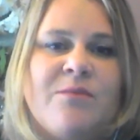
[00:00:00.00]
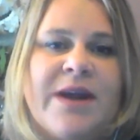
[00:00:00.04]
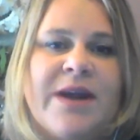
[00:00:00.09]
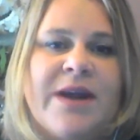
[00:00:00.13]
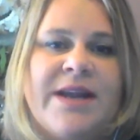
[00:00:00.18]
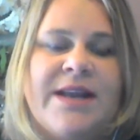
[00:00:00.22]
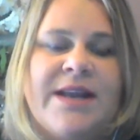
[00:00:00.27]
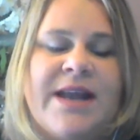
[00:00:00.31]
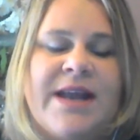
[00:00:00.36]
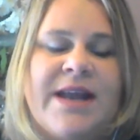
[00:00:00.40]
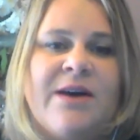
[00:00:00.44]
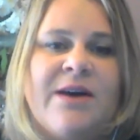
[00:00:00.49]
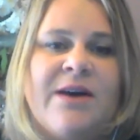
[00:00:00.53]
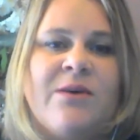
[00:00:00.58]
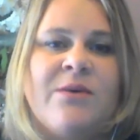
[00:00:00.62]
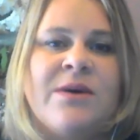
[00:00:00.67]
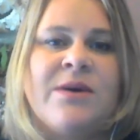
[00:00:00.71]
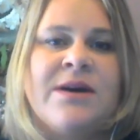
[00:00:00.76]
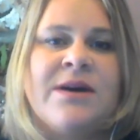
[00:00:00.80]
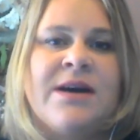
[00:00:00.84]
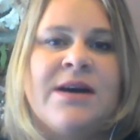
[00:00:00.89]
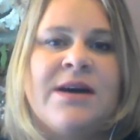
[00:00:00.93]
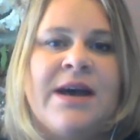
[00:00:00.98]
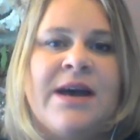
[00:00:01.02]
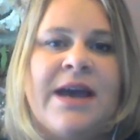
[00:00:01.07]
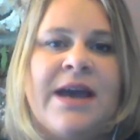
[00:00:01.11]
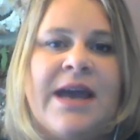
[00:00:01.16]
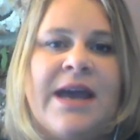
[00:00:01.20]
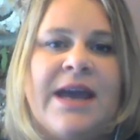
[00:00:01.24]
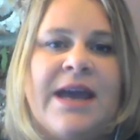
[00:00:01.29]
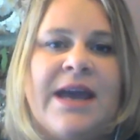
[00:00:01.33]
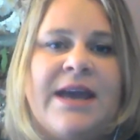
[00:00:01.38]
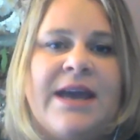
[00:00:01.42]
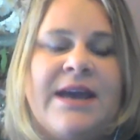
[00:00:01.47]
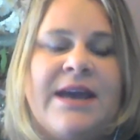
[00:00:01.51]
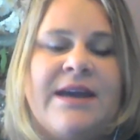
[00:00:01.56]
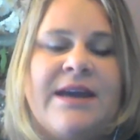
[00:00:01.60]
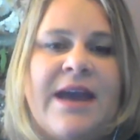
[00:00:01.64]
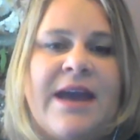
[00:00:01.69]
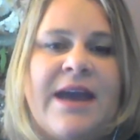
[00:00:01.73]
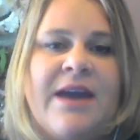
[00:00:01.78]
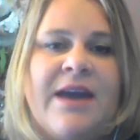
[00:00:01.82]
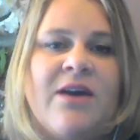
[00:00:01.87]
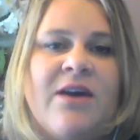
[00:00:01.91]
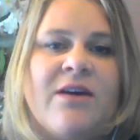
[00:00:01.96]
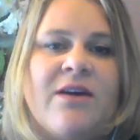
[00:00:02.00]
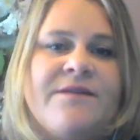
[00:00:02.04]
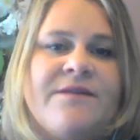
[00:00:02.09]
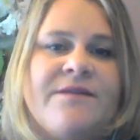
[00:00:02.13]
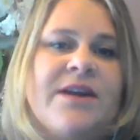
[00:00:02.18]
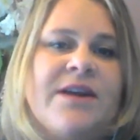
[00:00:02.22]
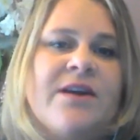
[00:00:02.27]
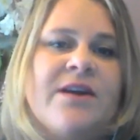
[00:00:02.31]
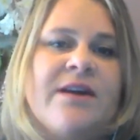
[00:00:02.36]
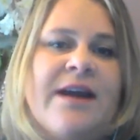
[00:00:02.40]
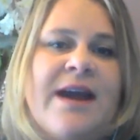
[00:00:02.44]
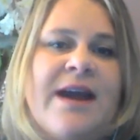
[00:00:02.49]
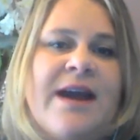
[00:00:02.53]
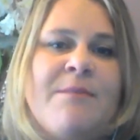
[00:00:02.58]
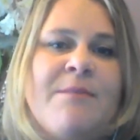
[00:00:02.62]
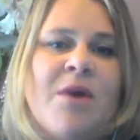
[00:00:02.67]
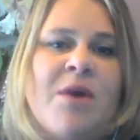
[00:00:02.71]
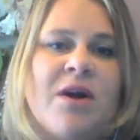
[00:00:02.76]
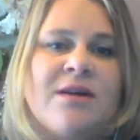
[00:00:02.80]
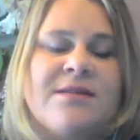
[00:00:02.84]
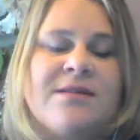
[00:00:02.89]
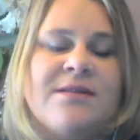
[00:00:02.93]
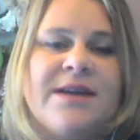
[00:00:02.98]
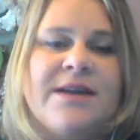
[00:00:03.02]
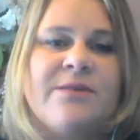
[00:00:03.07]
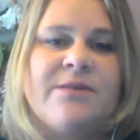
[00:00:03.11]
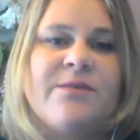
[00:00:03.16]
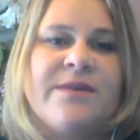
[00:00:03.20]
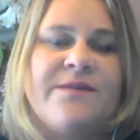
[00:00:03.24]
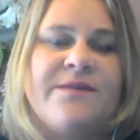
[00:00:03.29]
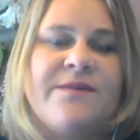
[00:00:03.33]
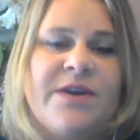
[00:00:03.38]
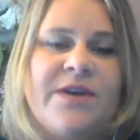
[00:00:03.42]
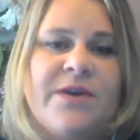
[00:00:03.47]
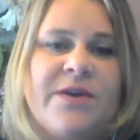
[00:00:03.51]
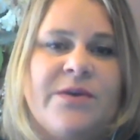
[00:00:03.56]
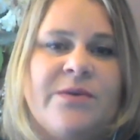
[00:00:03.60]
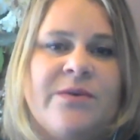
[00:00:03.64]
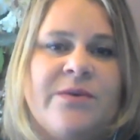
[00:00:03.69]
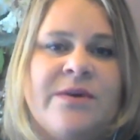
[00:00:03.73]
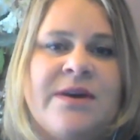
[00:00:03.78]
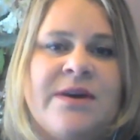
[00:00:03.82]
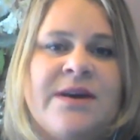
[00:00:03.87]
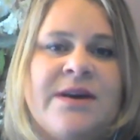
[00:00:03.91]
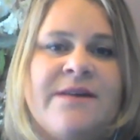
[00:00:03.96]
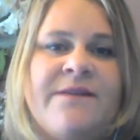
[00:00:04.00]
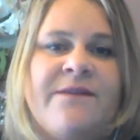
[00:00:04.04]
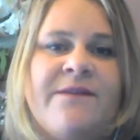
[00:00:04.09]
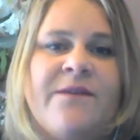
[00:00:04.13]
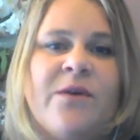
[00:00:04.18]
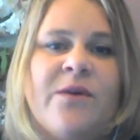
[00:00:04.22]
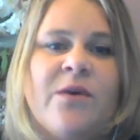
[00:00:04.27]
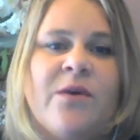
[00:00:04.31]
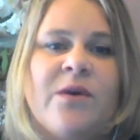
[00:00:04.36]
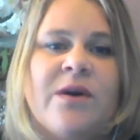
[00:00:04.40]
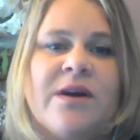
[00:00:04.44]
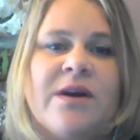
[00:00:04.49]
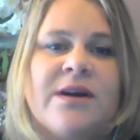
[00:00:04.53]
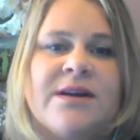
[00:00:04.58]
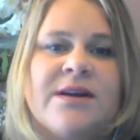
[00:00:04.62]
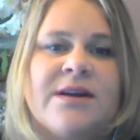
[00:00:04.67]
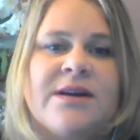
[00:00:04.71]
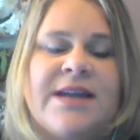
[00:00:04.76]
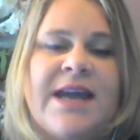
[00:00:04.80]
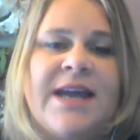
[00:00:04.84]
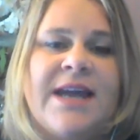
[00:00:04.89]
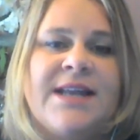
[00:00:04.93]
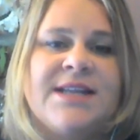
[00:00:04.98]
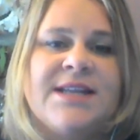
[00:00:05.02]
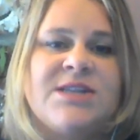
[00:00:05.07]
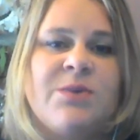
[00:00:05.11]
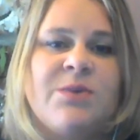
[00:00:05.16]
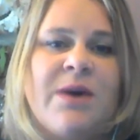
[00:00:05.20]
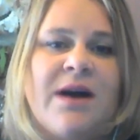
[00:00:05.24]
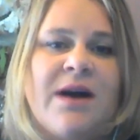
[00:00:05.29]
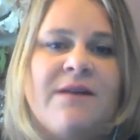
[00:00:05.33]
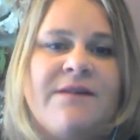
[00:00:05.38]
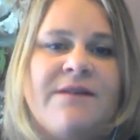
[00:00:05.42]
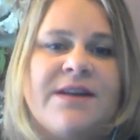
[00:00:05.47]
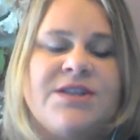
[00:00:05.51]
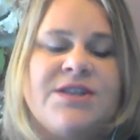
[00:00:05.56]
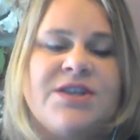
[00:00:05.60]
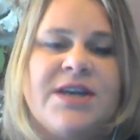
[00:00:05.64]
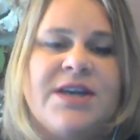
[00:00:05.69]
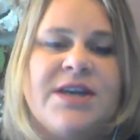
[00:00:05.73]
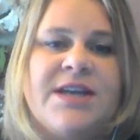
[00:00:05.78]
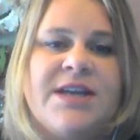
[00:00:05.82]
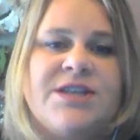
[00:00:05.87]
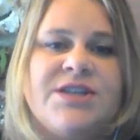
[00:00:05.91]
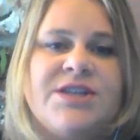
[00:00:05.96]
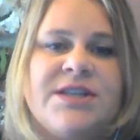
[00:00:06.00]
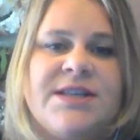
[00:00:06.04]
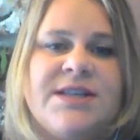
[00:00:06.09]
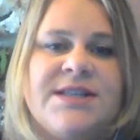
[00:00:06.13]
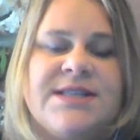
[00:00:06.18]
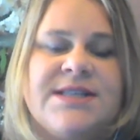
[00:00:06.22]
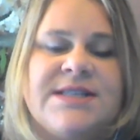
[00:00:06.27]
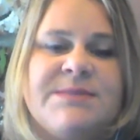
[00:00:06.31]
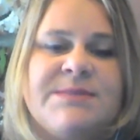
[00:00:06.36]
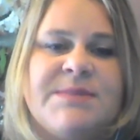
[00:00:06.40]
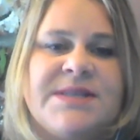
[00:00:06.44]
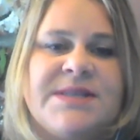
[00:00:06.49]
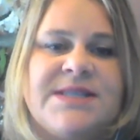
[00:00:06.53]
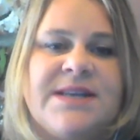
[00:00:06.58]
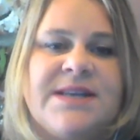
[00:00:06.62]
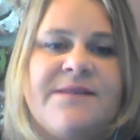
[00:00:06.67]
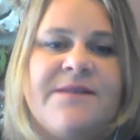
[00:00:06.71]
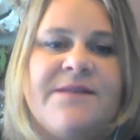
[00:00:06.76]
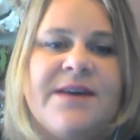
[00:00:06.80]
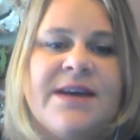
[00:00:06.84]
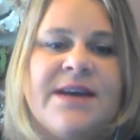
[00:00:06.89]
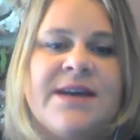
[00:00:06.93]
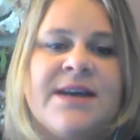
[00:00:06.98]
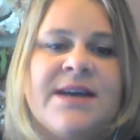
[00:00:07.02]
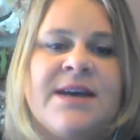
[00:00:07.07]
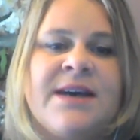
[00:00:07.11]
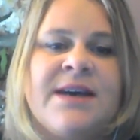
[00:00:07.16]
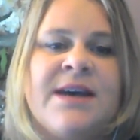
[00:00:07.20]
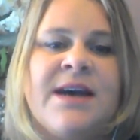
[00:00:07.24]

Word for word: right now a AR/VR/MR lit review for K-12 education in specific,